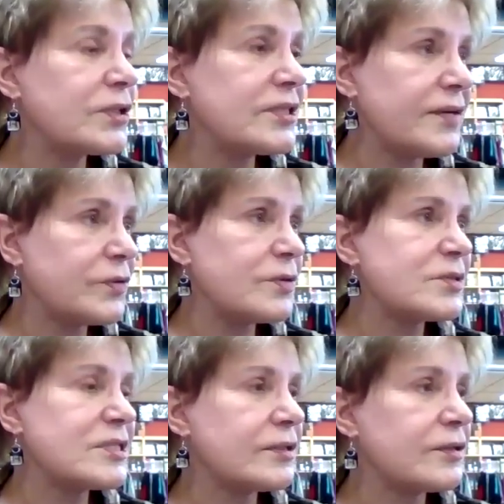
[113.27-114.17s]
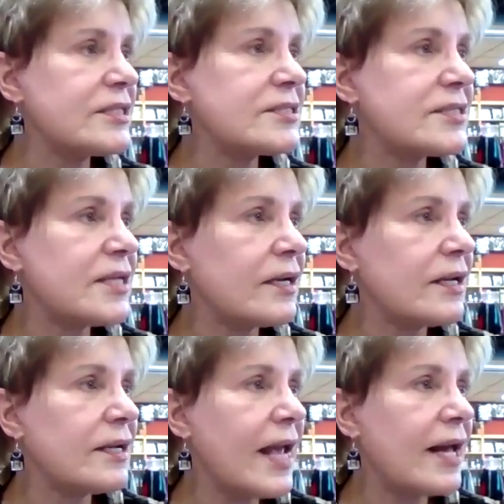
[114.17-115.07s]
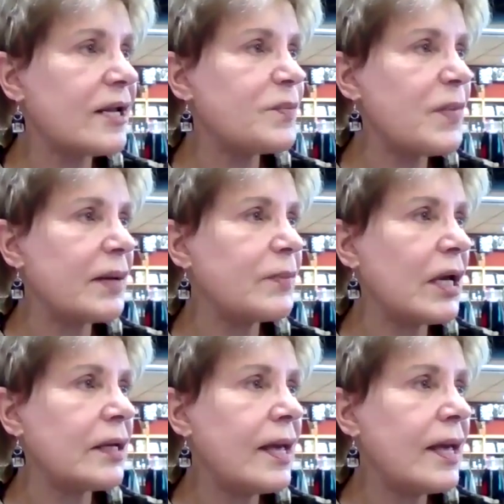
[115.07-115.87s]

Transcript: Devereaux series set in Alabama